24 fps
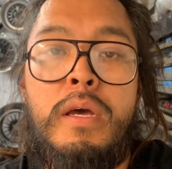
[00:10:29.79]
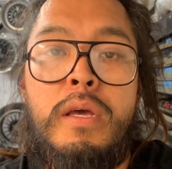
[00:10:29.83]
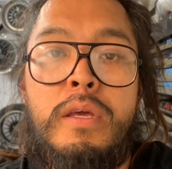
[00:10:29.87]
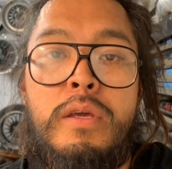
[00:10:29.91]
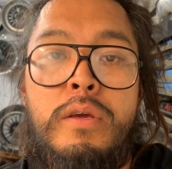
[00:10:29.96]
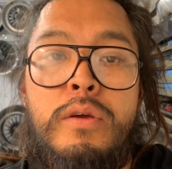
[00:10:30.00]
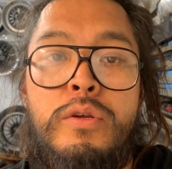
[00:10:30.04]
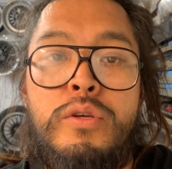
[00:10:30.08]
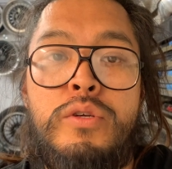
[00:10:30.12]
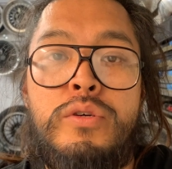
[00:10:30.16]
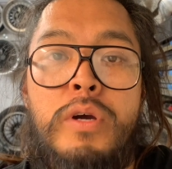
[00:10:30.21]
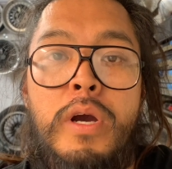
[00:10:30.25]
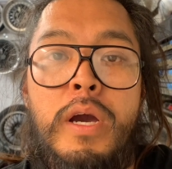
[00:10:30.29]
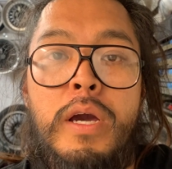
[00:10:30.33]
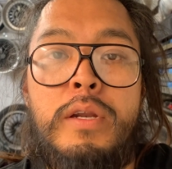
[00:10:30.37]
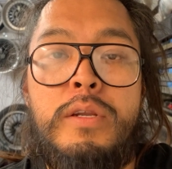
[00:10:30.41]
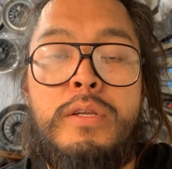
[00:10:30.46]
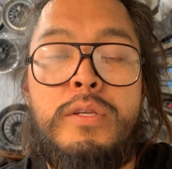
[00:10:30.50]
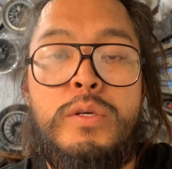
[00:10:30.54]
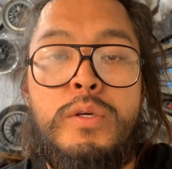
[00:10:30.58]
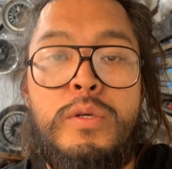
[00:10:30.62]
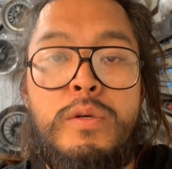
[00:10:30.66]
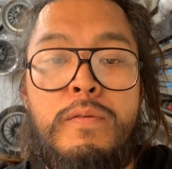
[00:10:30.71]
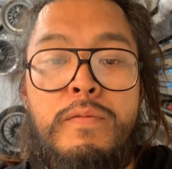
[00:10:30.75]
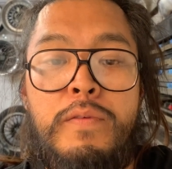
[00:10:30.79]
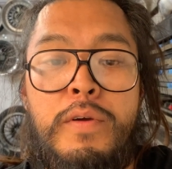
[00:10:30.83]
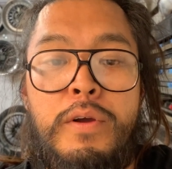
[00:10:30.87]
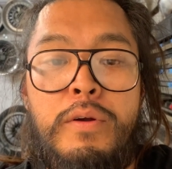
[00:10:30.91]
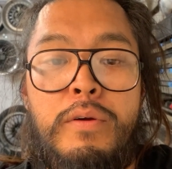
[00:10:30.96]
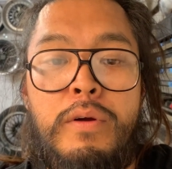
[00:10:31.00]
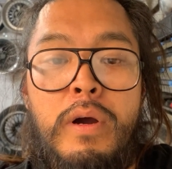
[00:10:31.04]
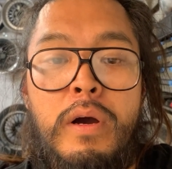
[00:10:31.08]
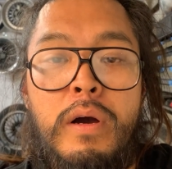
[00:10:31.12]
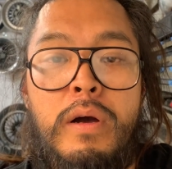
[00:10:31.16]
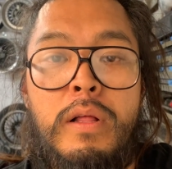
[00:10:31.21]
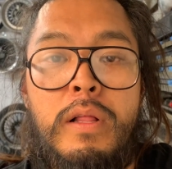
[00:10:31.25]
you try to
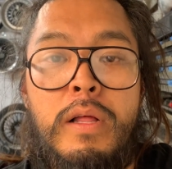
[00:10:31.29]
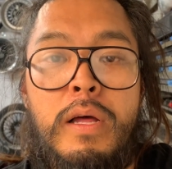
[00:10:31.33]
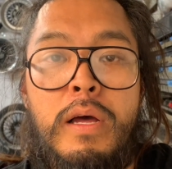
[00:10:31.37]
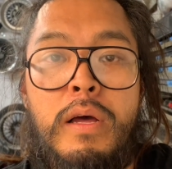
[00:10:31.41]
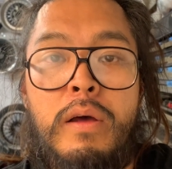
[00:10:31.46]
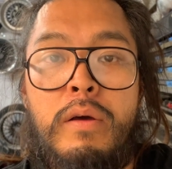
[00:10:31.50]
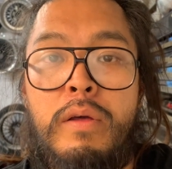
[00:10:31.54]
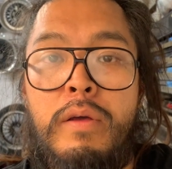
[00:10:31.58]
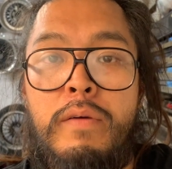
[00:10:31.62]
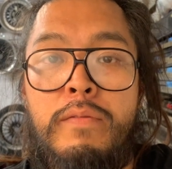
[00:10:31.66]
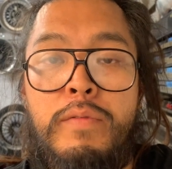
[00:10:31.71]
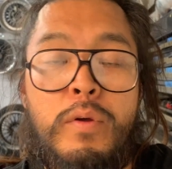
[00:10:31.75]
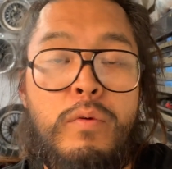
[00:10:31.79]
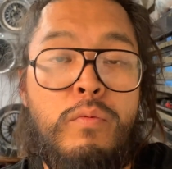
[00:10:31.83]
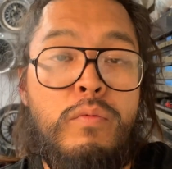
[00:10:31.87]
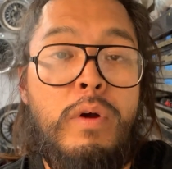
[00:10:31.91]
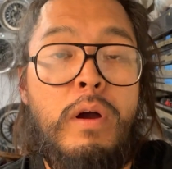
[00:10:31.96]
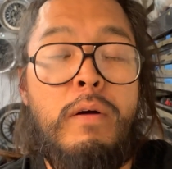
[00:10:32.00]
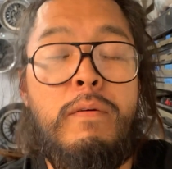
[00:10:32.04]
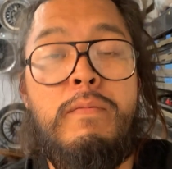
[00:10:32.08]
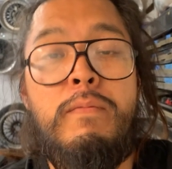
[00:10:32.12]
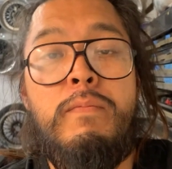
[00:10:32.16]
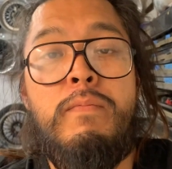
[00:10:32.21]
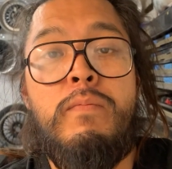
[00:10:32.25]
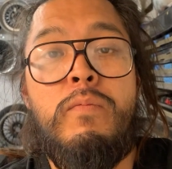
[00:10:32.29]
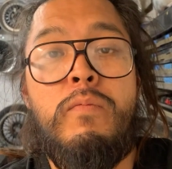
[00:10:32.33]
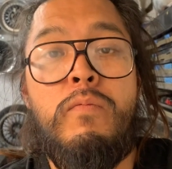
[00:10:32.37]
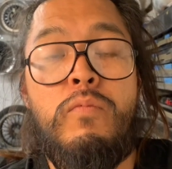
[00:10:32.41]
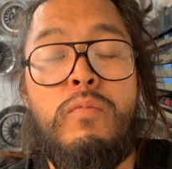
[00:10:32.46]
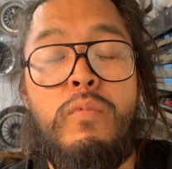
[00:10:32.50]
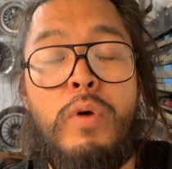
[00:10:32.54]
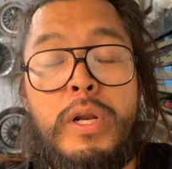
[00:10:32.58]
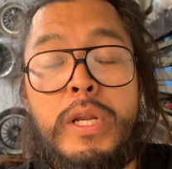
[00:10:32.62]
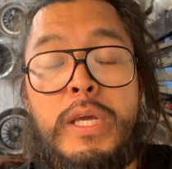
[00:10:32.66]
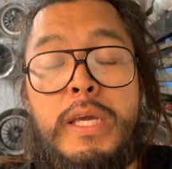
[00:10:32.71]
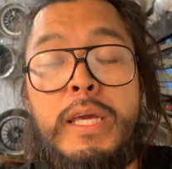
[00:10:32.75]
figure out if the rough
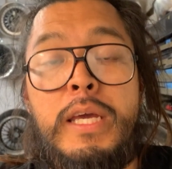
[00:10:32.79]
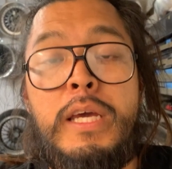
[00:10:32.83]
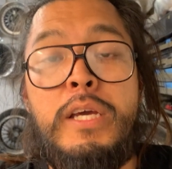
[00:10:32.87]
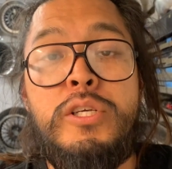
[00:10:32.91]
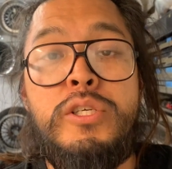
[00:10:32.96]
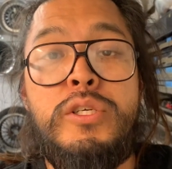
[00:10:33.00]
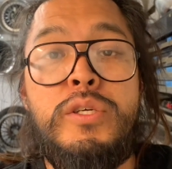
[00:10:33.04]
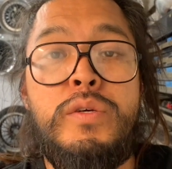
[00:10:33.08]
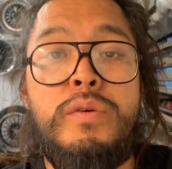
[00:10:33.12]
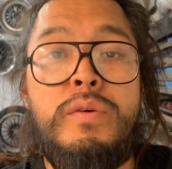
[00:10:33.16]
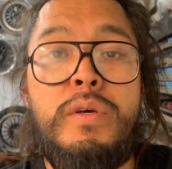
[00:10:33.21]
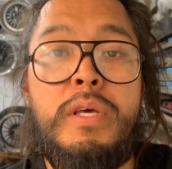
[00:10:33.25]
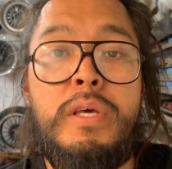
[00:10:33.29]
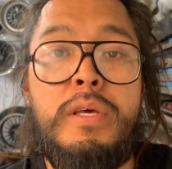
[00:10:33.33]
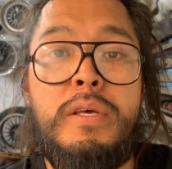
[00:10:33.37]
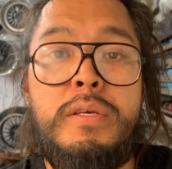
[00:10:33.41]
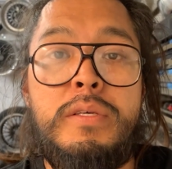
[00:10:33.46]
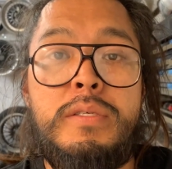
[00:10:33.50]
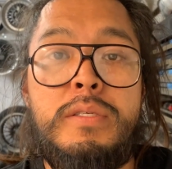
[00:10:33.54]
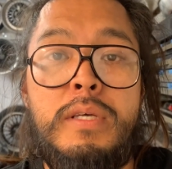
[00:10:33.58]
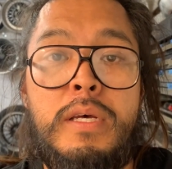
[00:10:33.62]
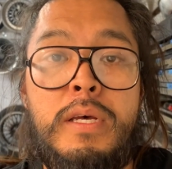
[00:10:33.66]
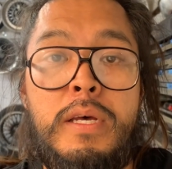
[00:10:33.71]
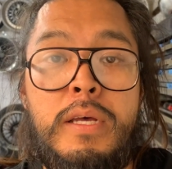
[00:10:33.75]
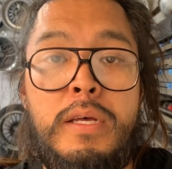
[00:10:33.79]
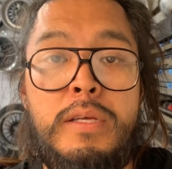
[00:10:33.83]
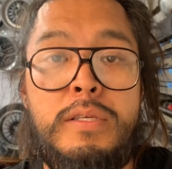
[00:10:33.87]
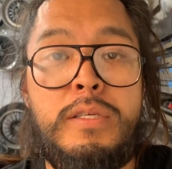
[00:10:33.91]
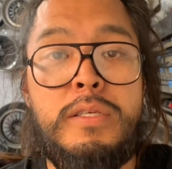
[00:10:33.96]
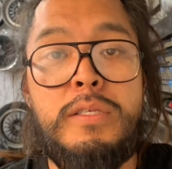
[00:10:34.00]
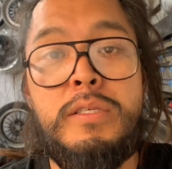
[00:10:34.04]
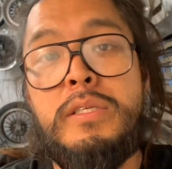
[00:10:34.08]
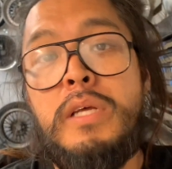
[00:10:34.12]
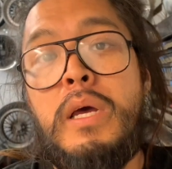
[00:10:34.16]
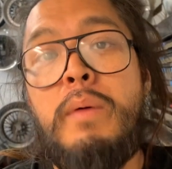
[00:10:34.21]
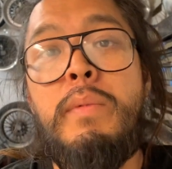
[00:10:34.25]
running issue is
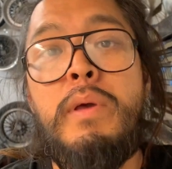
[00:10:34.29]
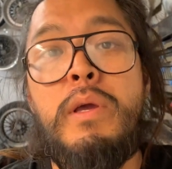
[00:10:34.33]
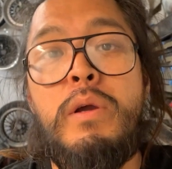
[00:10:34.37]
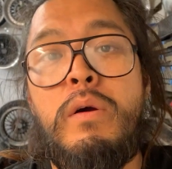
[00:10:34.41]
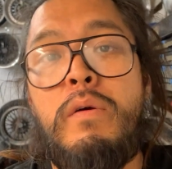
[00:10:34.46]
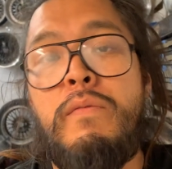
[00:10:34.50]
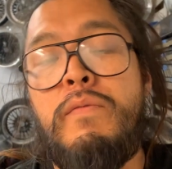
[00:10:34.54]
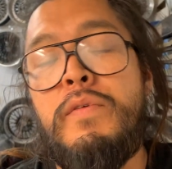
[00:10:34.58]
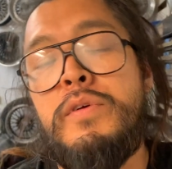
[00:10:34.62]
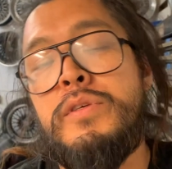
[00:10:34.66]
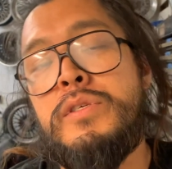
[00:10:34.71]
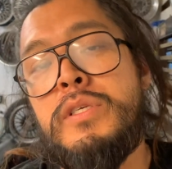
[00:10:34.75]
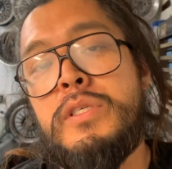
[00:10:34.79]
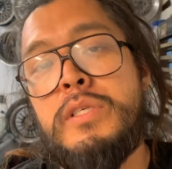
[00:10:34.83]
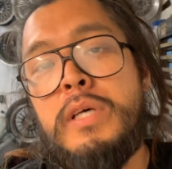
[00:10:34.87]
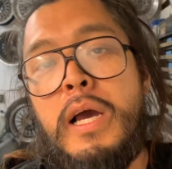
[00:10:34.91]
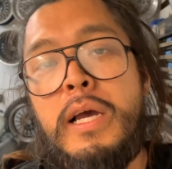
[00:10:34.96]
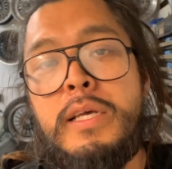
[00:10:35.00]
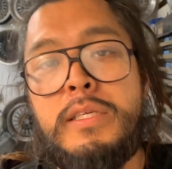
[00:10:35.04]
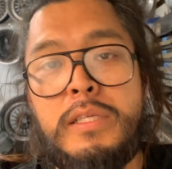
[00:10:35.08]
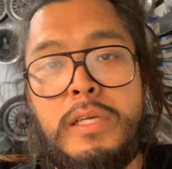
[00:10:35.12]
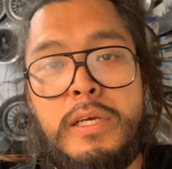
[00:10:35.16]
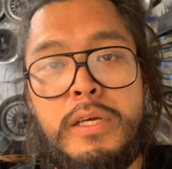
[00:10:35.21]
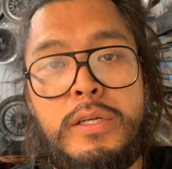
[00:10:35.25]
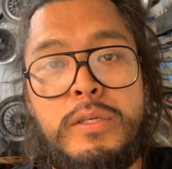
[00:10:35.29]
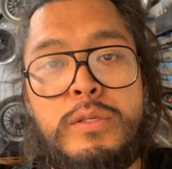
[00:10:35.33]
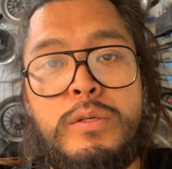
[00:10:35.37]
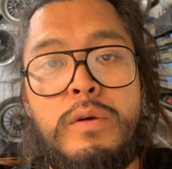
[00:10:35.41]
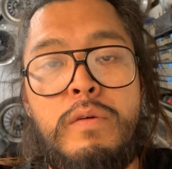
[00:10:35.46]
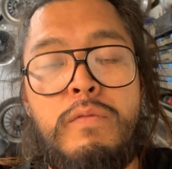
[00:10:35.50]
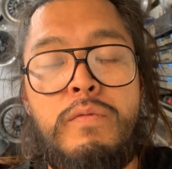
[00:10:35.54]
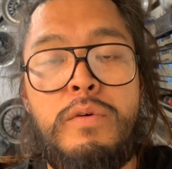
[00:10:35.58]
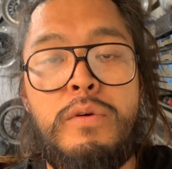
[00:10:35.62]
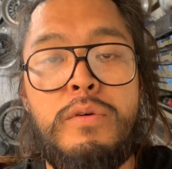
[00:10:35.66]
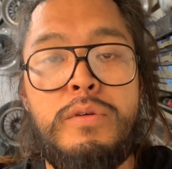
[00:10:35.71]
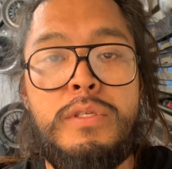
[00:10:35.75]
systemic or if it's just isolated to a
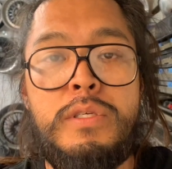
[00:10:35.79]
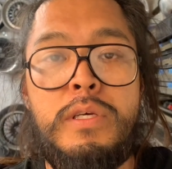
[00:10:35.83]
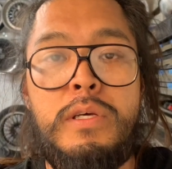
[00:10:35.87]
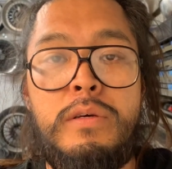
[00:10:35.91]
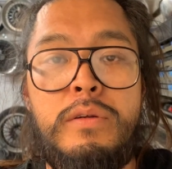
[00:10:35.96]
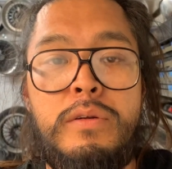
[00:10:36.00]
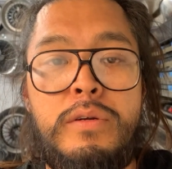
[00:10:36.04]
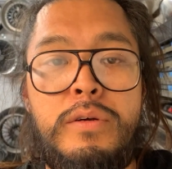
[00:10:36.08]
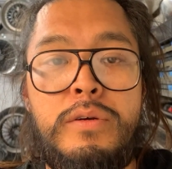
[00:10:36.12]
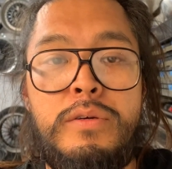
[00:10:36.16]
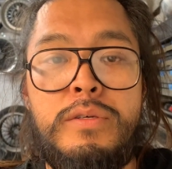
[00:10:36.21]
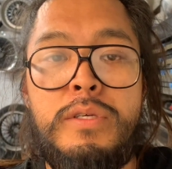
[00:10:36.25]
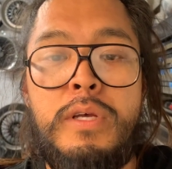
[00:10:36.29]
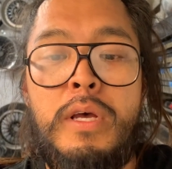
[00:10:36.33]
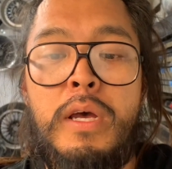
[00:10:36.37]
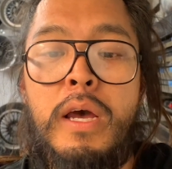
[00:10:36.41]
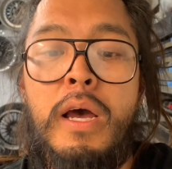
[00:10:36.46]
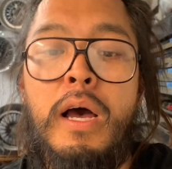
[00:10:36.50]
few cylinders.